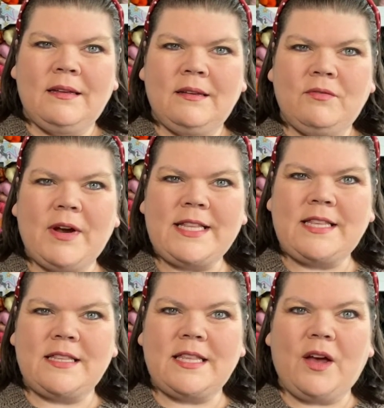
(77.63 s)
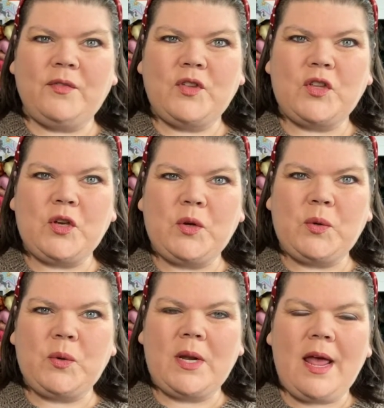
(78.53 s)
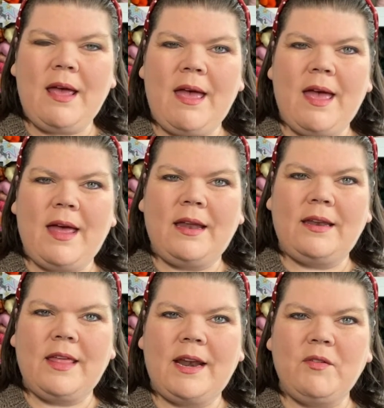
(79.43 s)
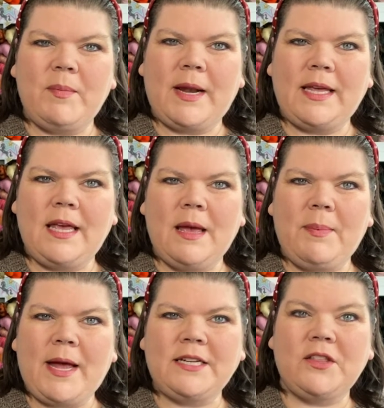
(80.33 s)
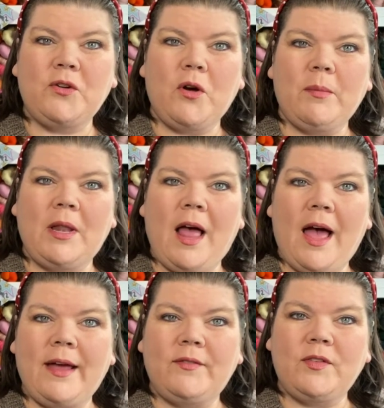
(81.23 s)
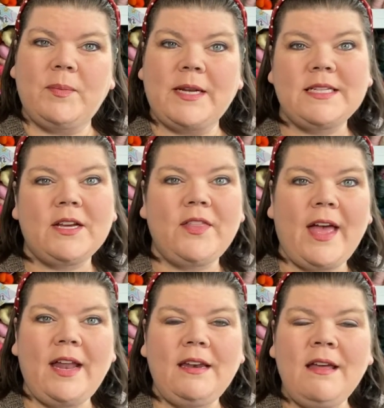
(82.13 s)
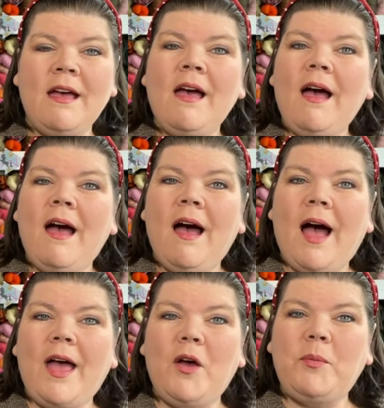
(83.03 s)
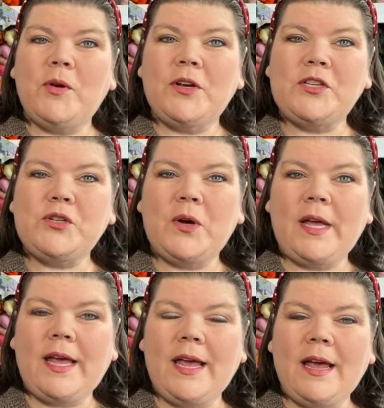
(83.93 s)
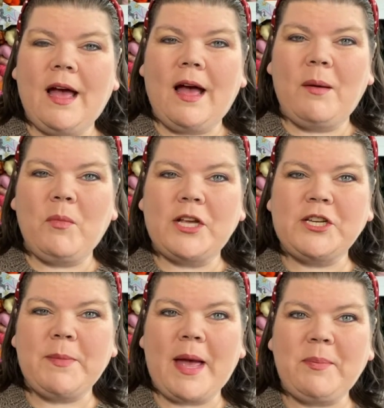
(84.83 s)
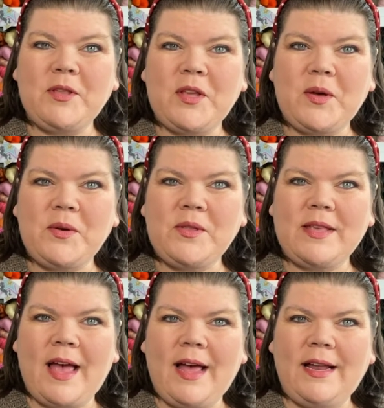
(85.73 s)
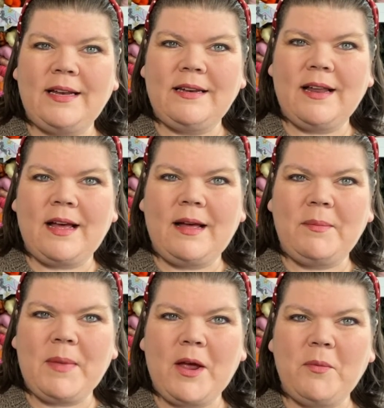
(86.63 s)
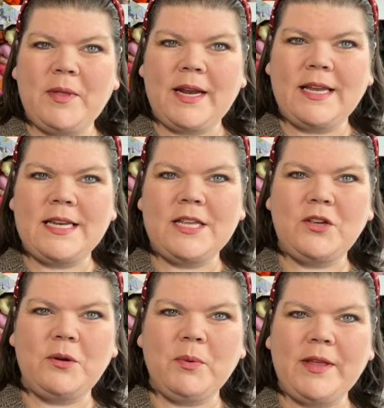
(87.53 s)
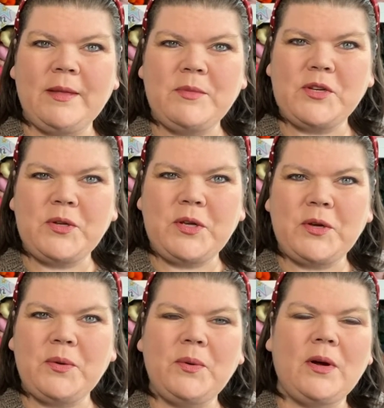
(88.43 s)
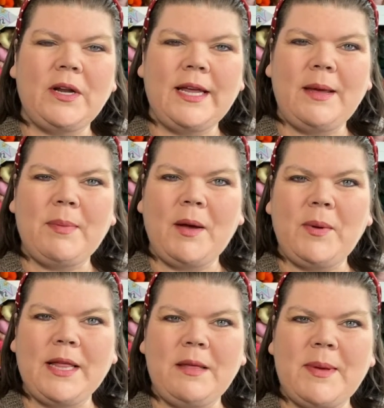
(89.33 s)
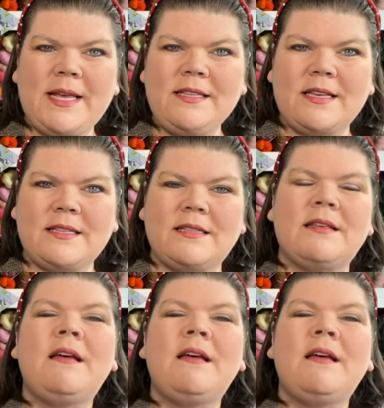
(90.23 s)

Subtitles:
rights itself soon and that everybody can get back to their normal lives. But until then, I hope you're enjoying watching my episodes, and I hope that I continue to bring them to you on a bi-weekly basis.